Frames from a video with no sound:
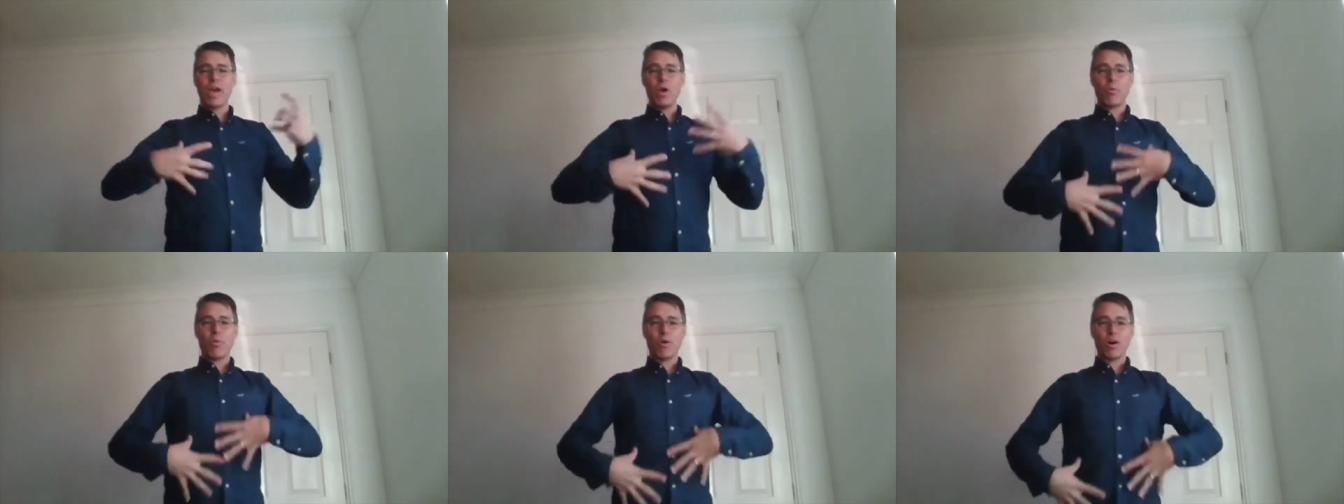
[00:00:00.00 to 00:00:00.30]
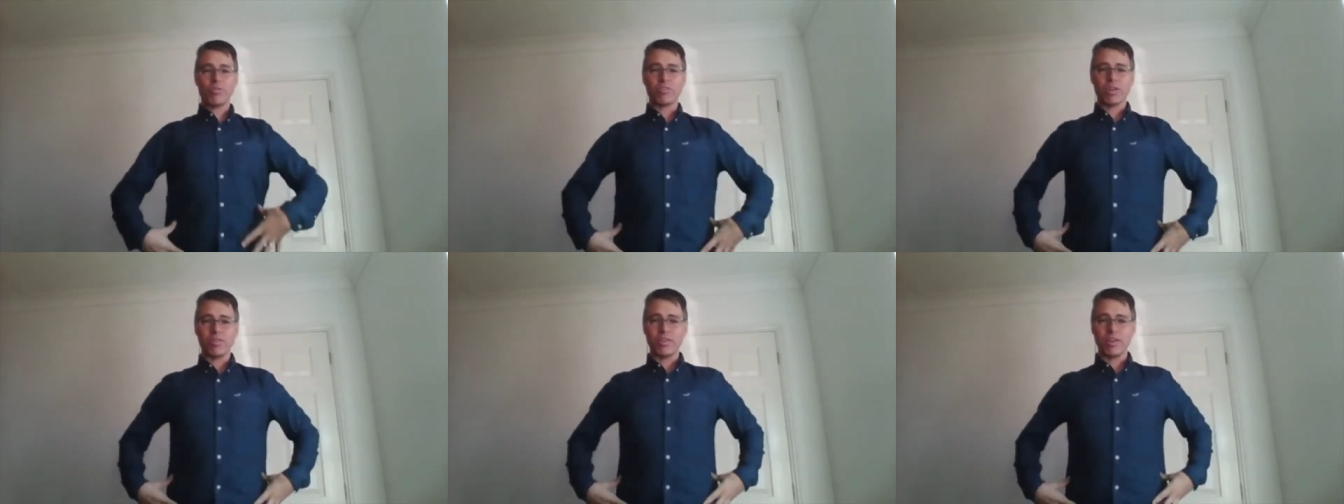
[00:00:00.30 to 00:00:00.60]

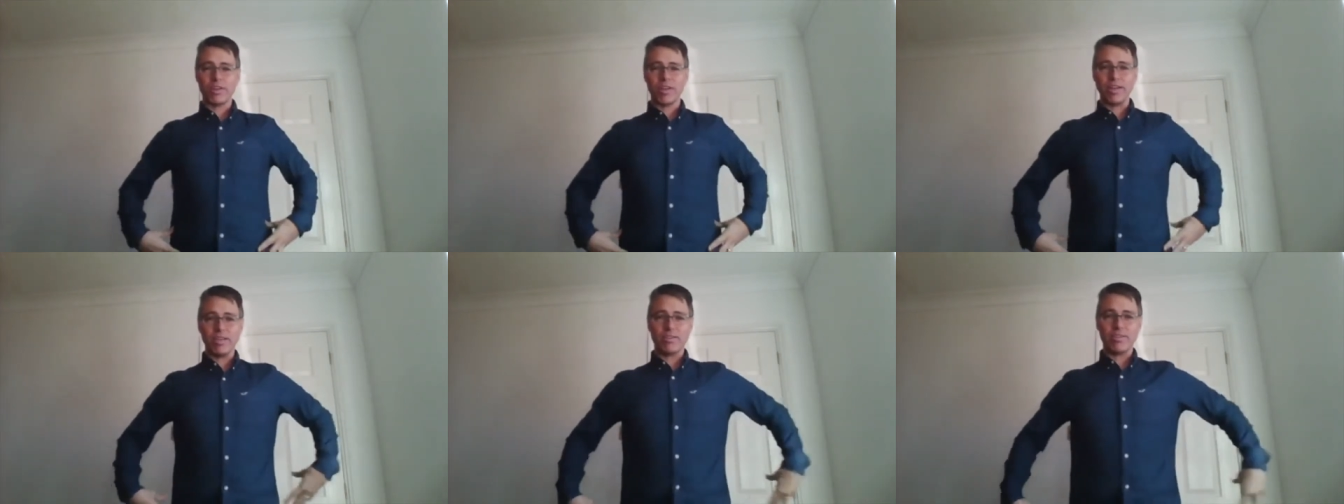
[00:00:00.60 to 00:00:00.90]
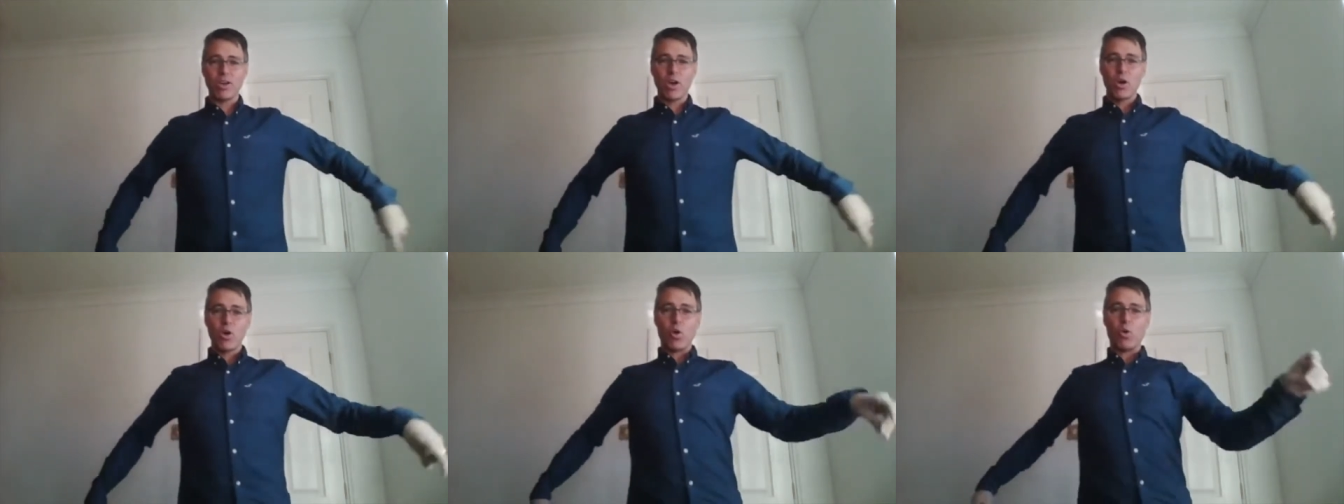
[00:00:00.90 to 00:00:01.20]
whilst underneath
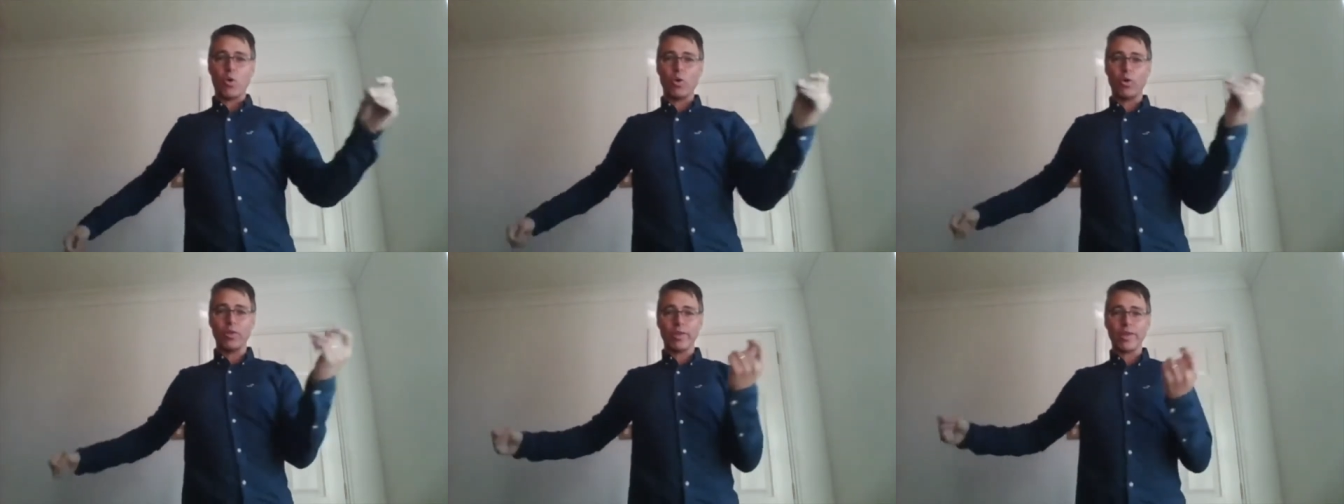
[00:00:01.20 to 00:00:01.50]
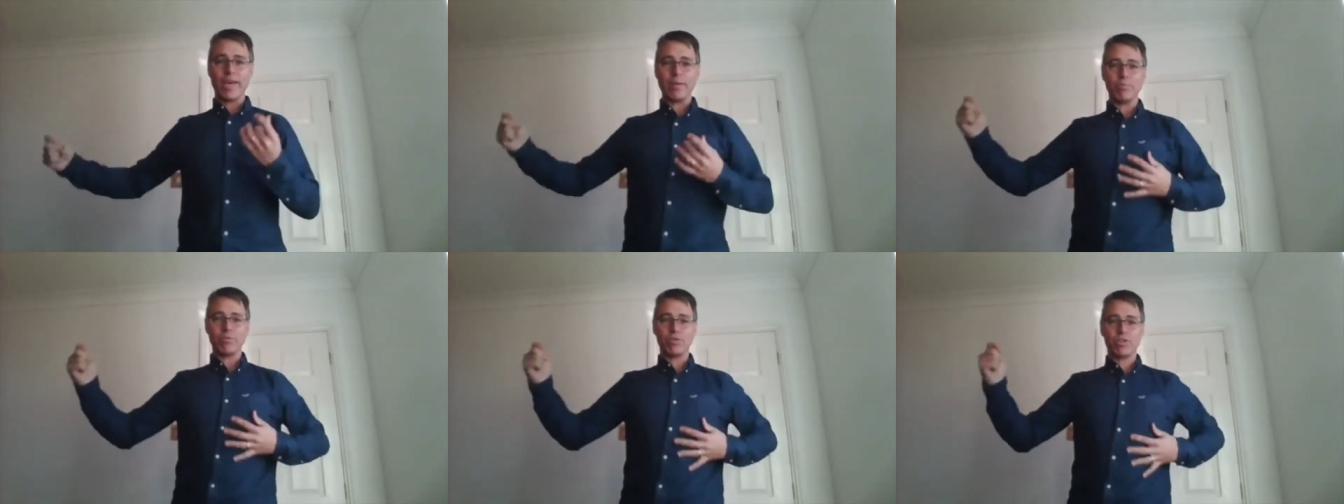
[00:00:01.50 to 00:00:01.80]
all of the
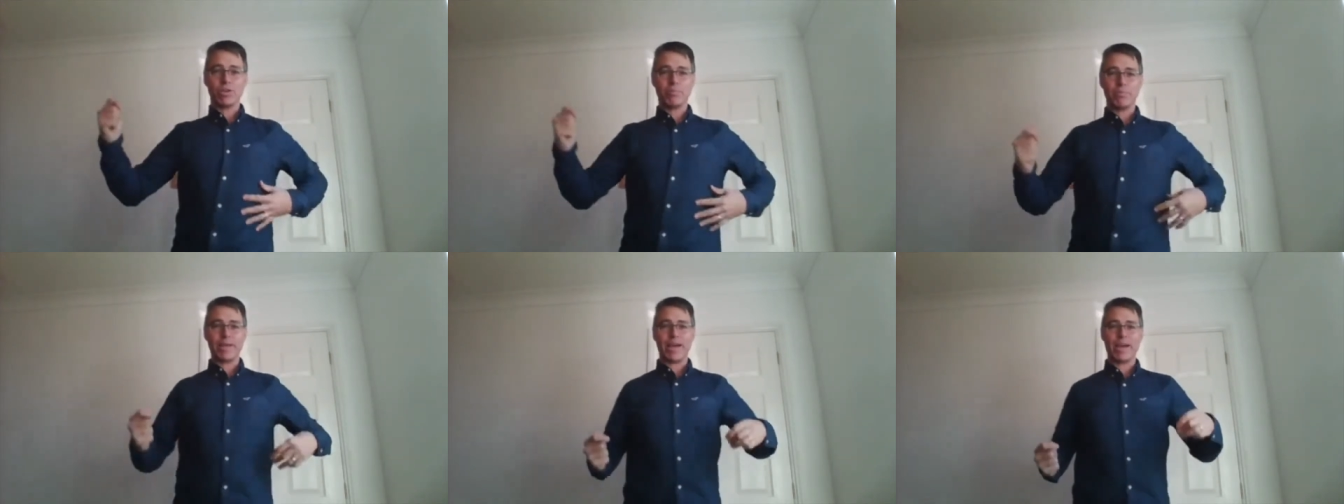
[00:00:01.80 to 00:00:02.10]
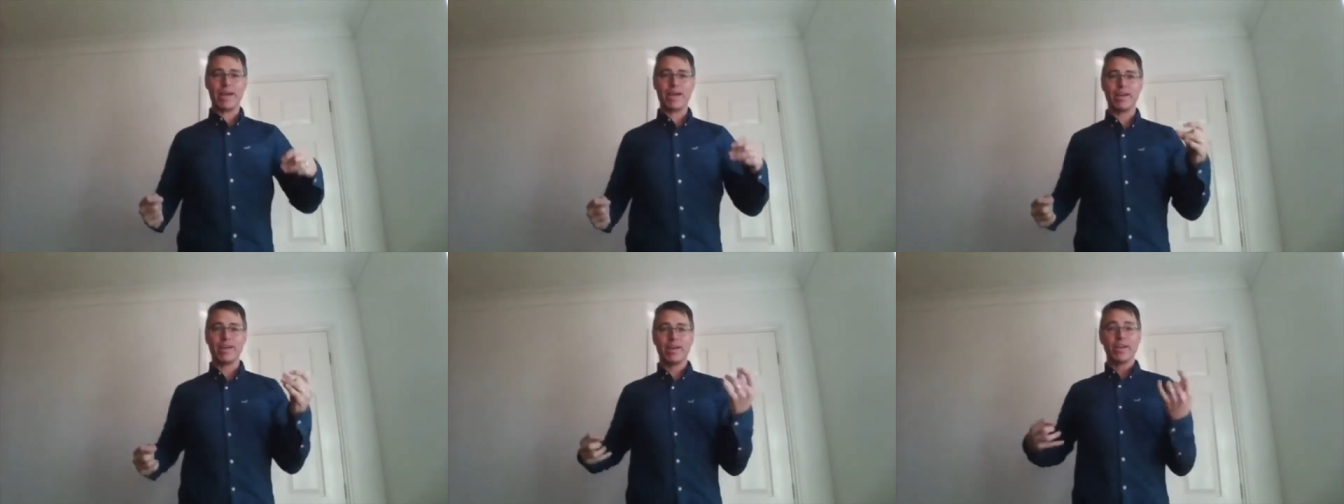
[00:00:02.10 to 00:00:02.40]
hips should be
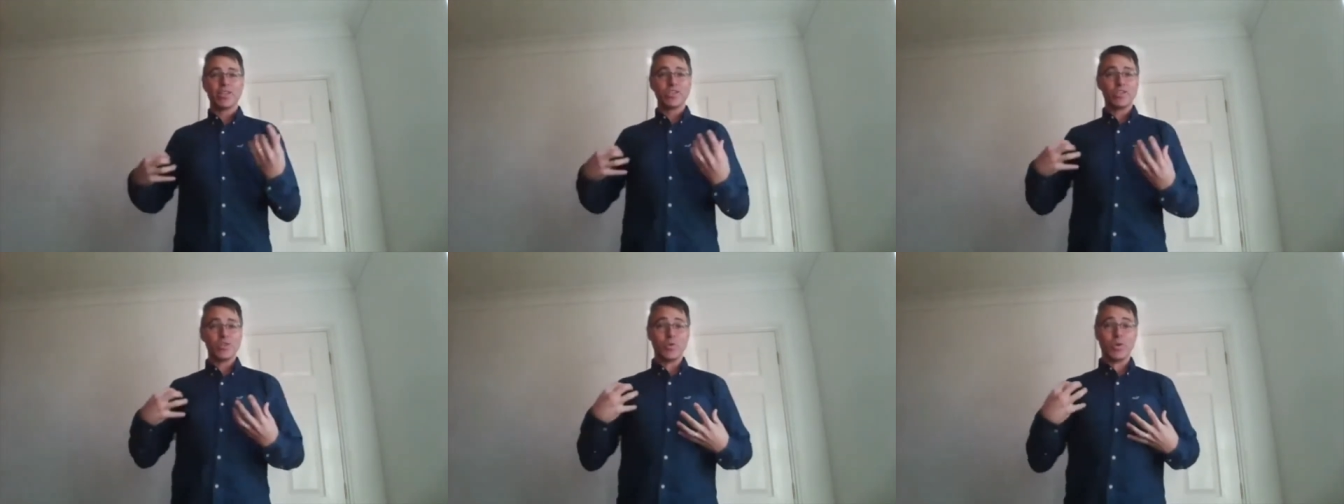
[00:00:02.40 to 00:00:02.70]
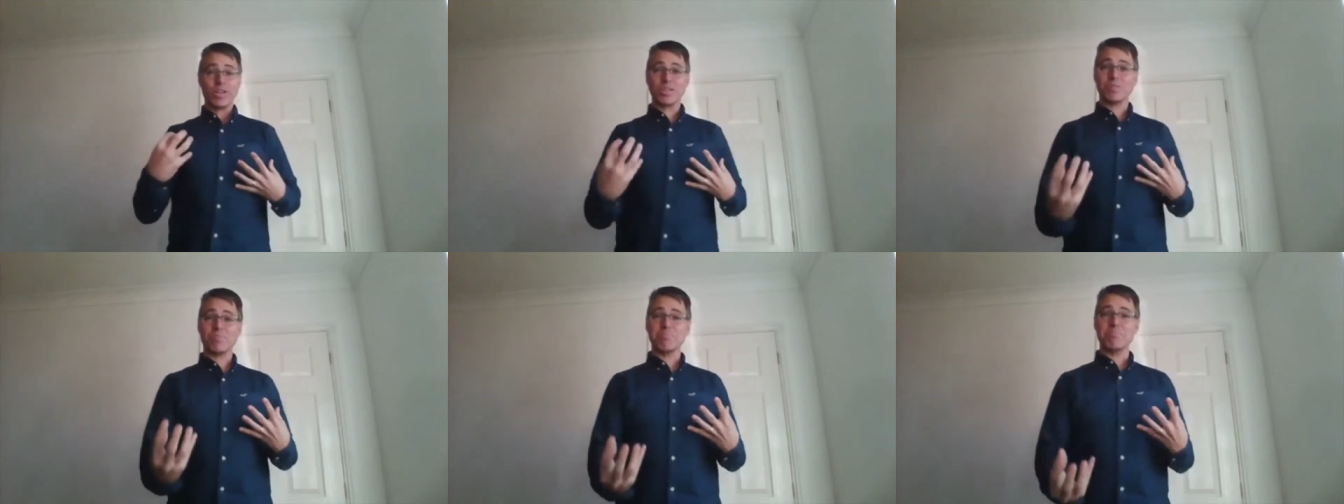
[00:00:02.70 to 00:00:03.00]

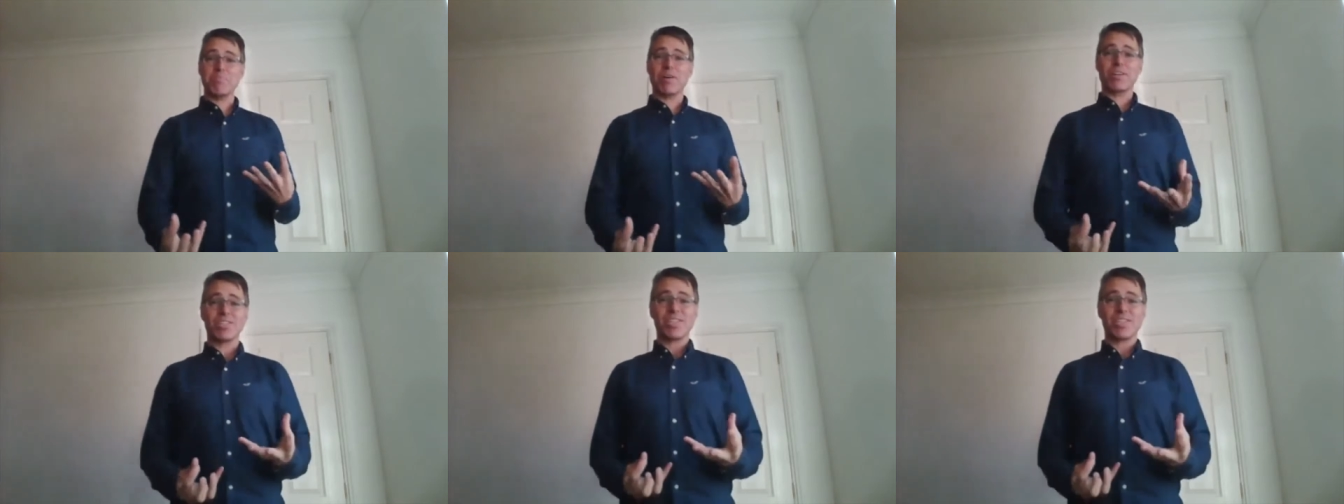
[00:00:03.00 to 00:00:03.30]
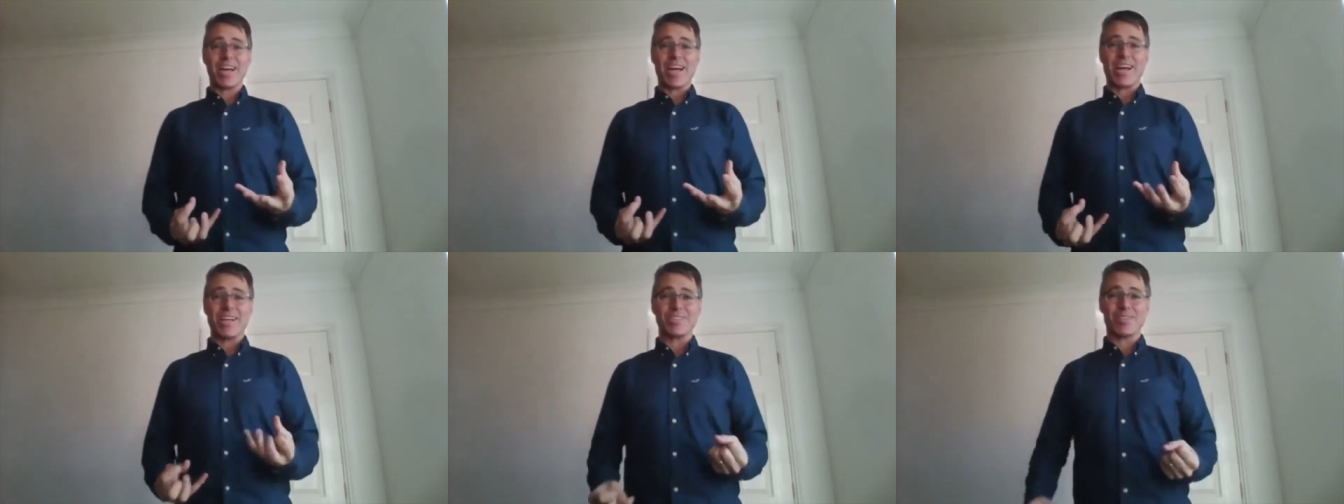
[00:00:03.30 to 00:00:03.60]
doing as
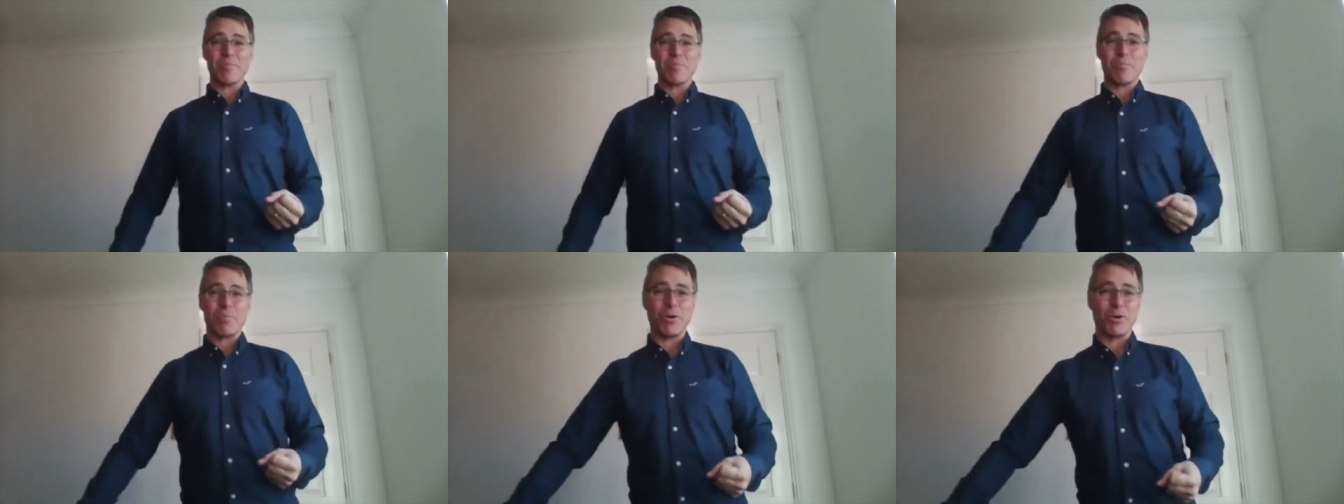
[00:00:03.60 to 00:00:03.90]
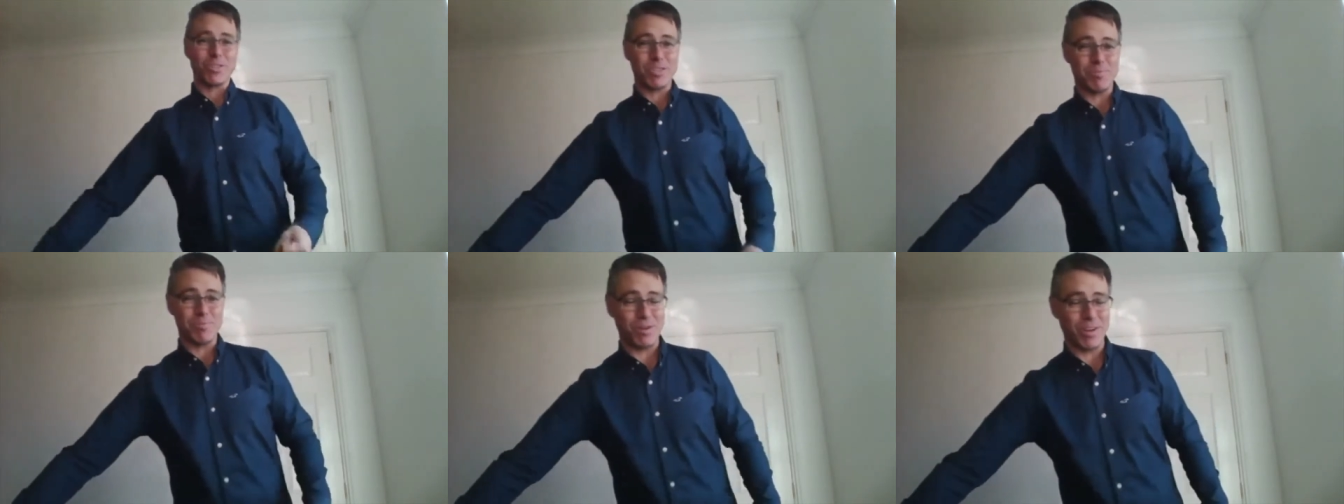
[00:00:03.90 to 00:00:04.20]
much as
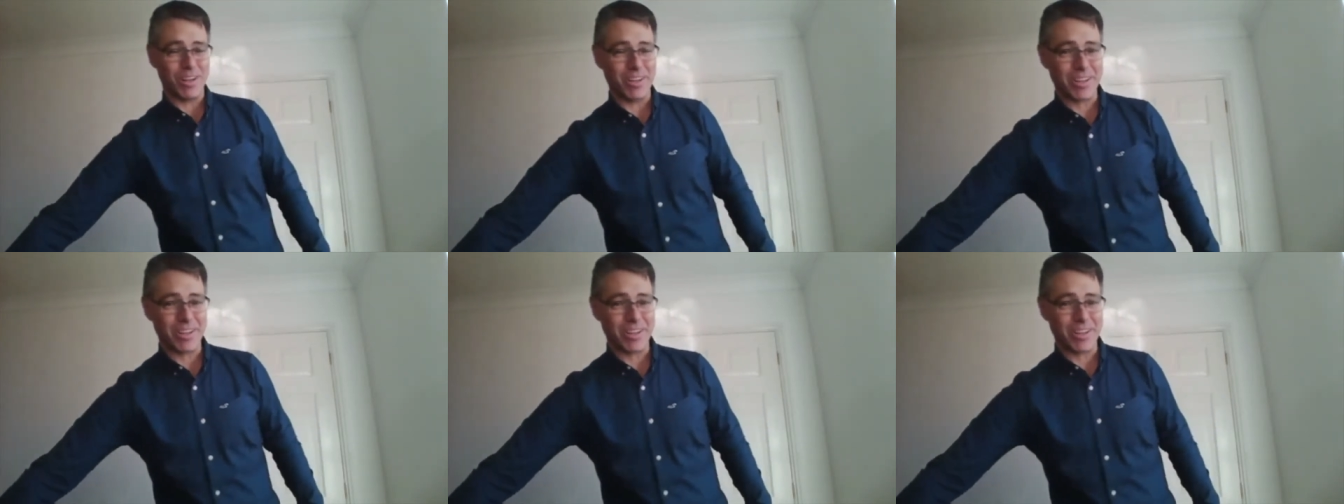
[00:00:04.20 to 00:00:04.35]
possible.